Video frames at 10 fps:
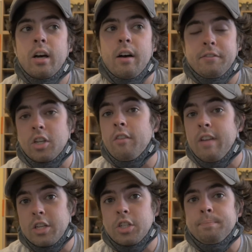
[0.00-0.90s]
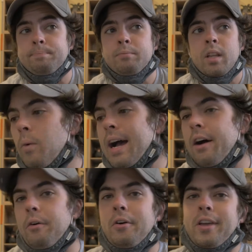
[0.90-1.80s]
of starvation.
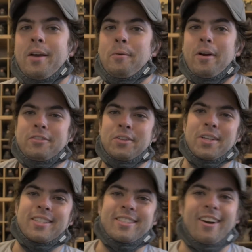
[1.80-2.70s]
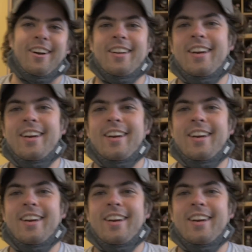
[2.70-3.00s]
Wow, okay, we're off to a good start.